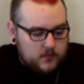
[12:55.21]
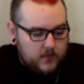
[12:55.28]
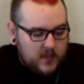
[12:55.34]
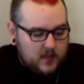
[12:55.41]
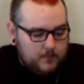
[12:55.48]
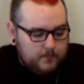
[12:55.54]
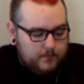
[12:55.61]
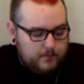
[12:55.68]
we
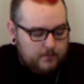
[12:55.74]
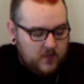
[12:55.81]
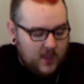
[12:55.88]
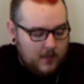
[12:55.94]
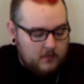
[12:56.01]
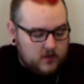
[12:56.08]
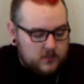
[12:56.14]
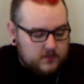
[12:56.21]
the
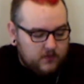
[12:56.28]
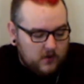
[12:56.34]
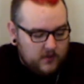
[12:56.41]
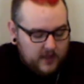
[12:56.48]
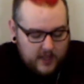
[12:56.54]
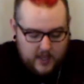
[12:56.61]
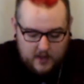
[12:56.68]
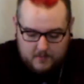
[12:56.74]
gamers for
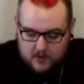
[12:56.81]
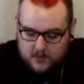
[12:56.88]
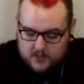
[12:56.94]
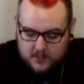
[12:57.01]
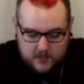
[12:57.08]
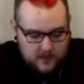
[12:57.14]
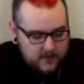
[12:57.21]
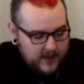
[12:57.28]
the gamers,
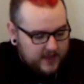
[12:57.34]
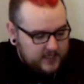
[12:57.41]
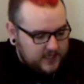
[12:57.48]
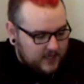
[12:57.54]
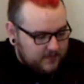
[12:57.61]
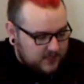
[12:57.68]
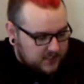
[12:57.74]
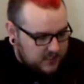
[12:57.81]
you know, that
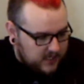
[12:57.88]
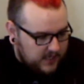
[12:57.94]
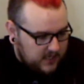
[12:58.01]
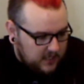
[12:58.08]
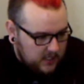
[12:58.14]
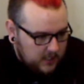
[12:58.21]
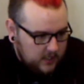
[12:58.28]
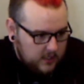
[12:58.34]
type of shit.